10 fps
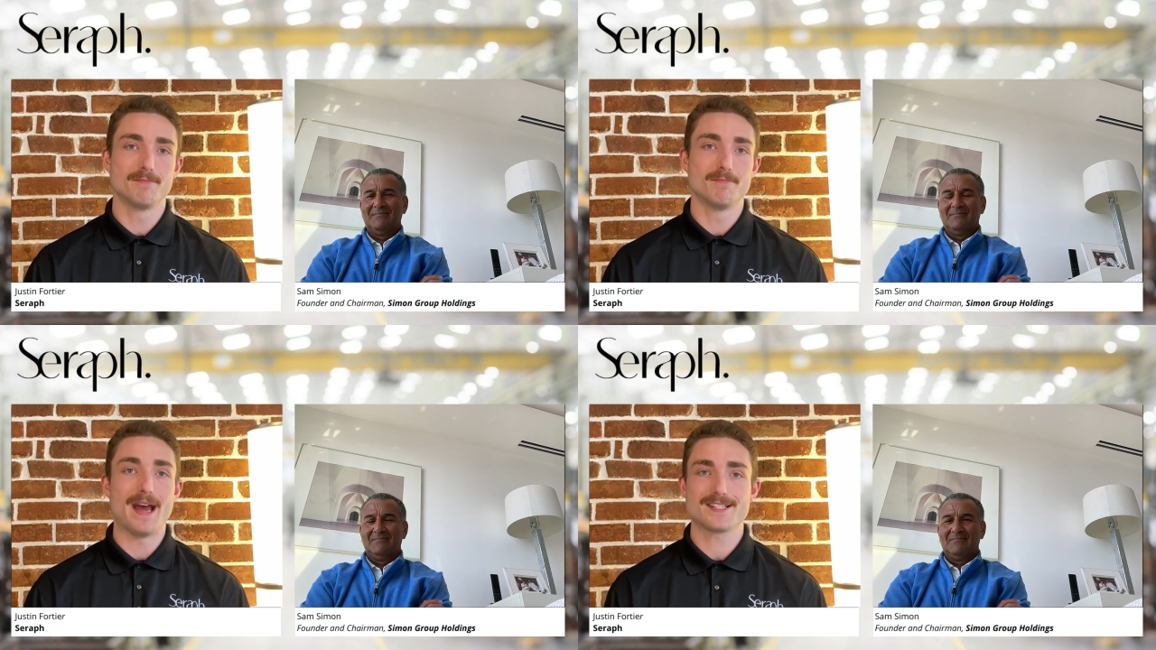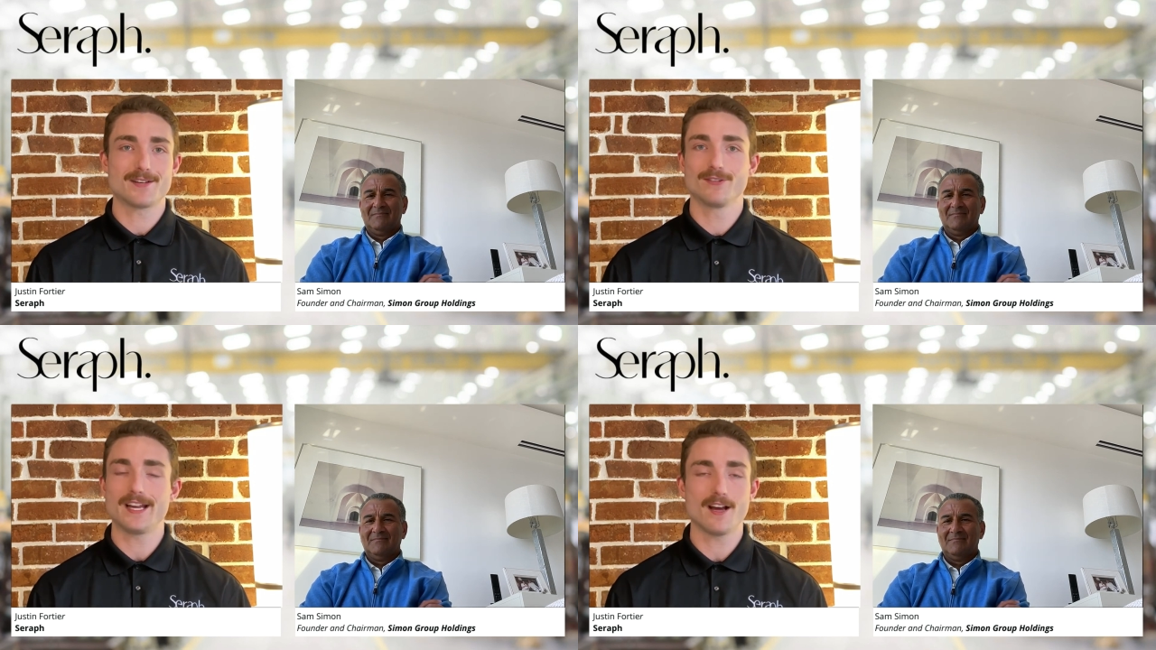
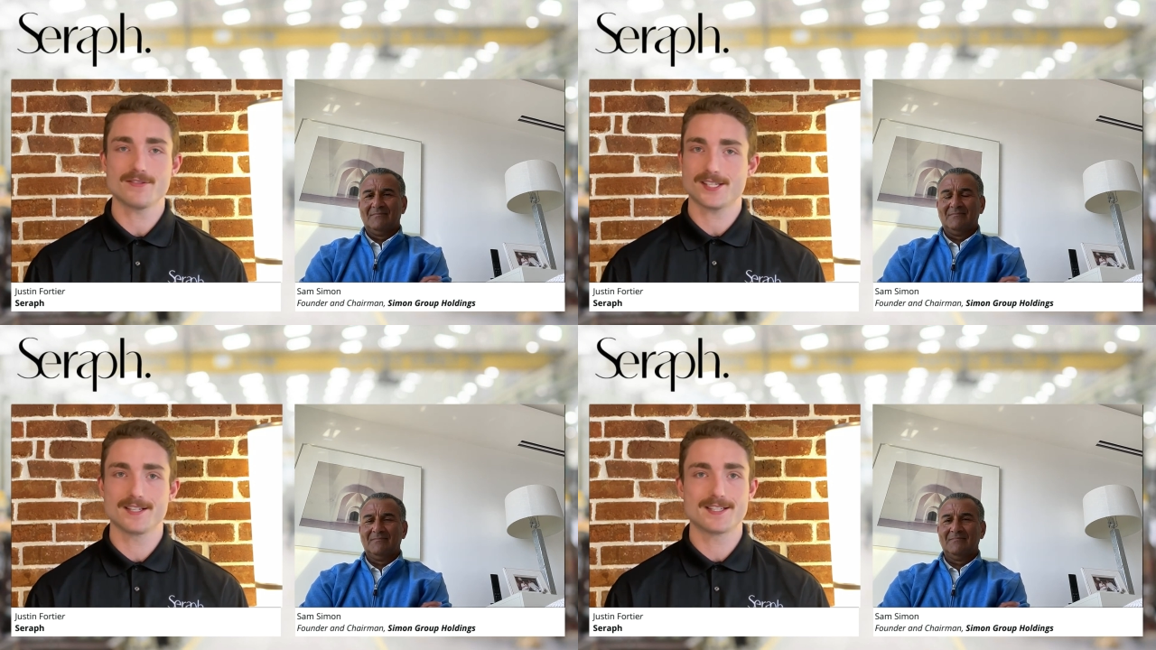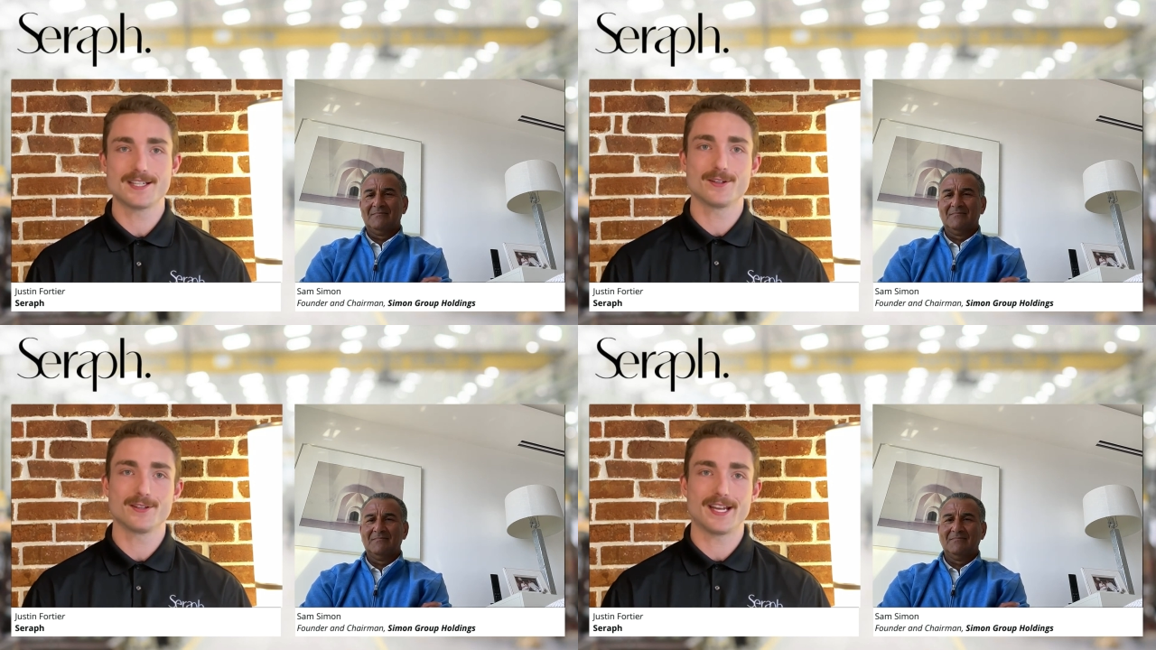Speaker 1: massive layoffs because
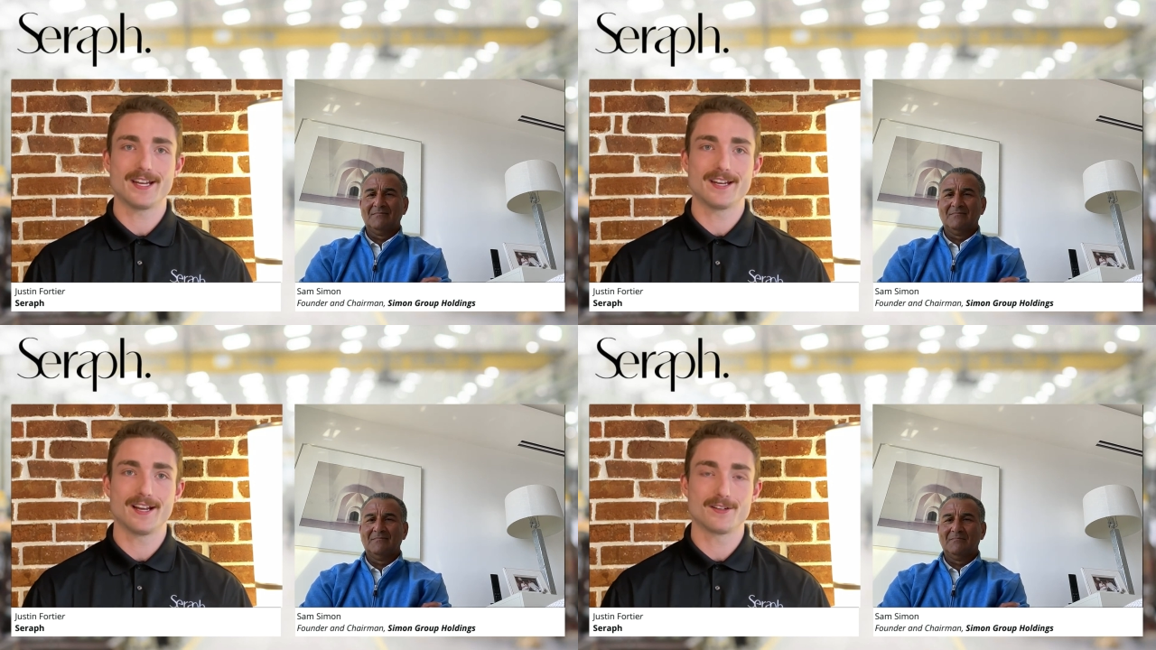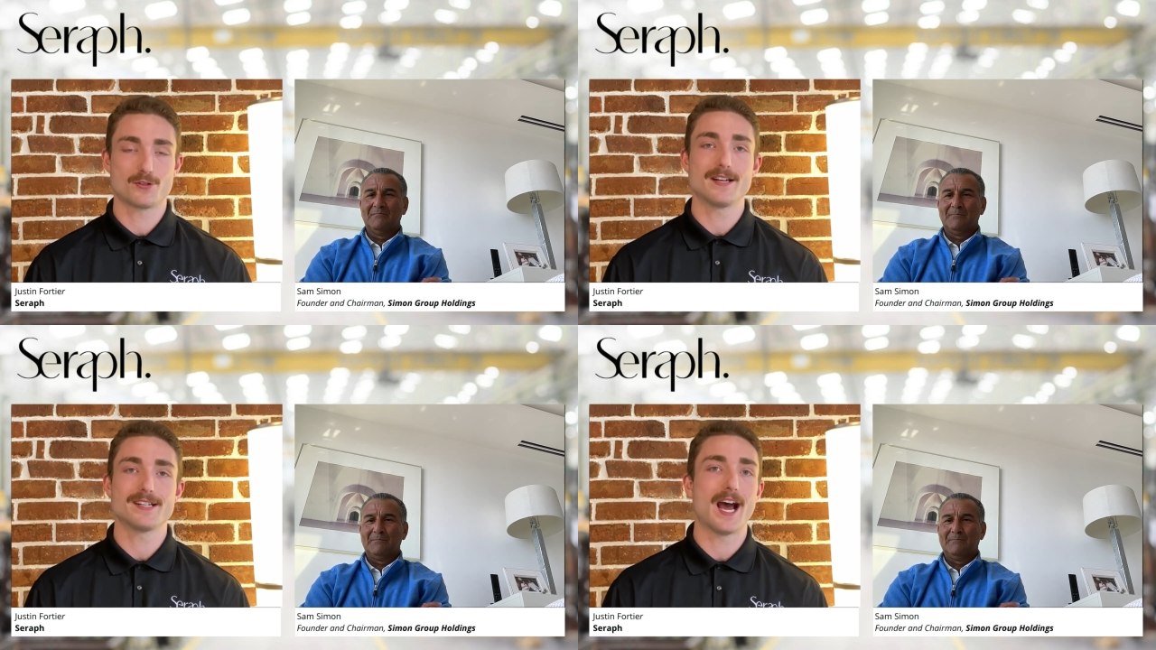either they had
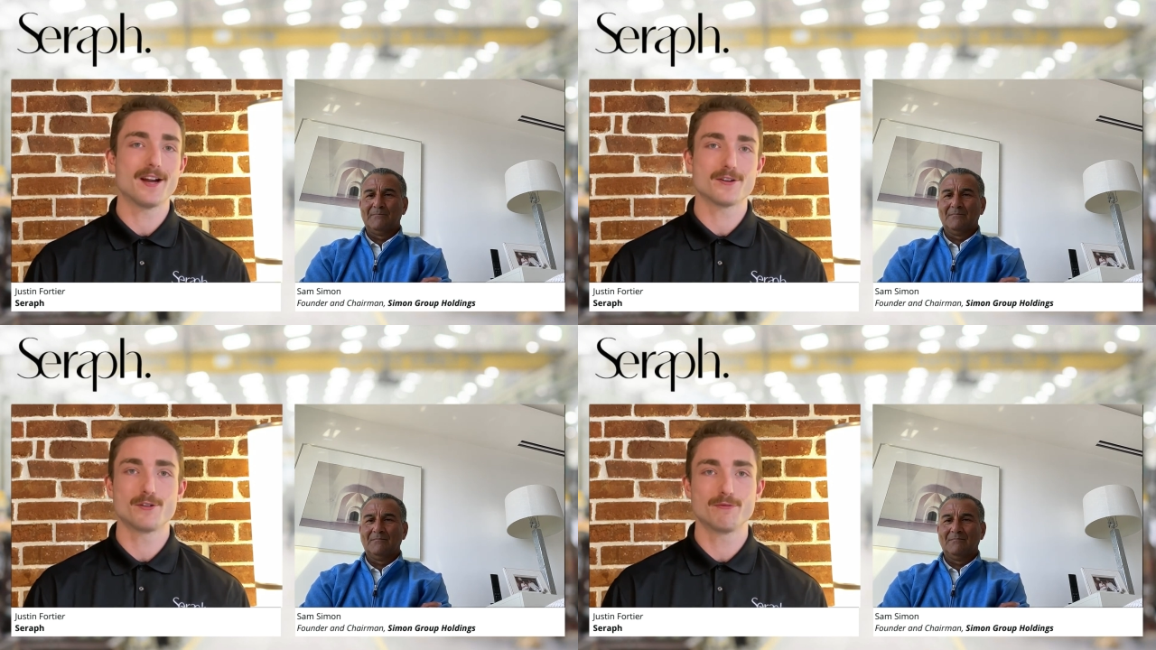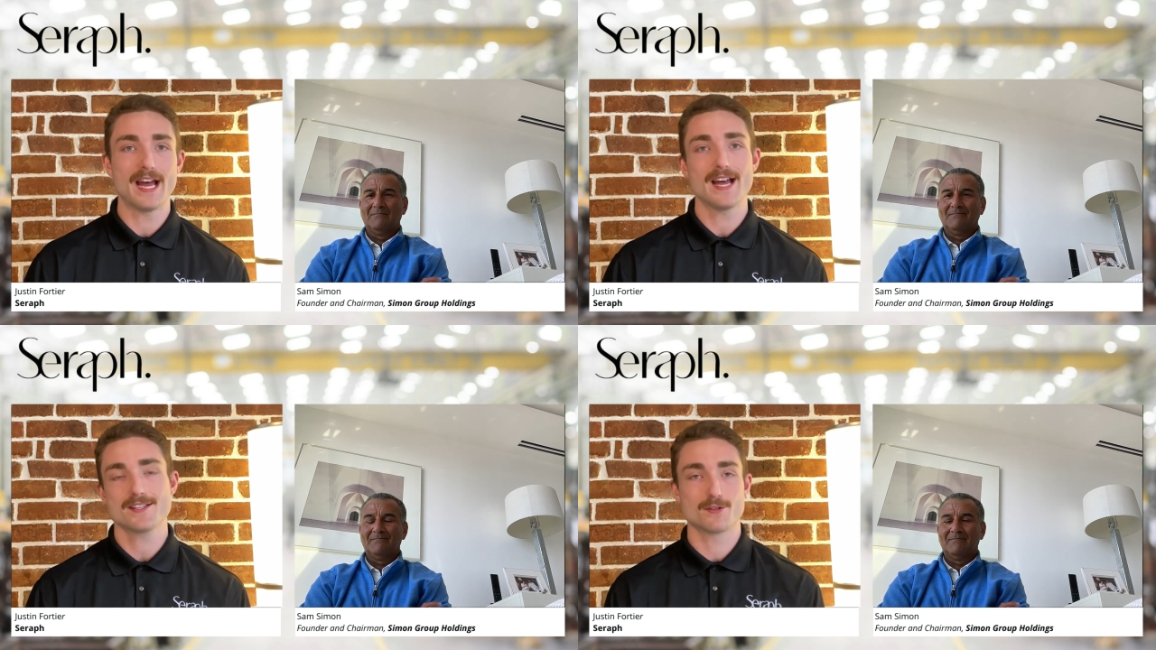tried to hire too
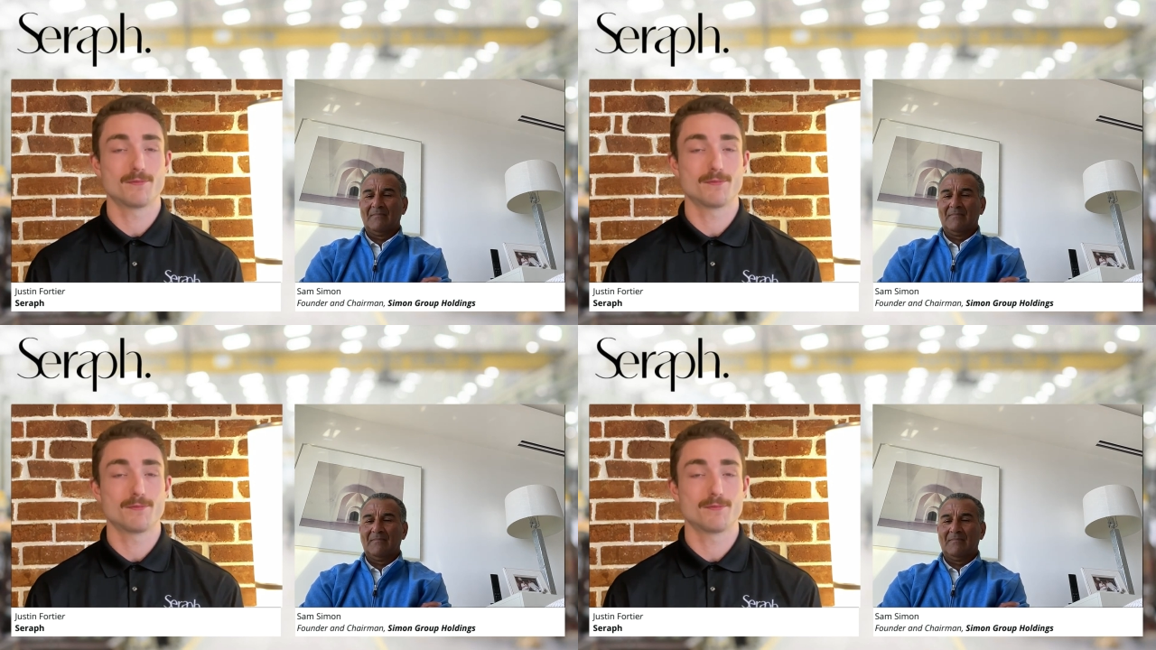fast,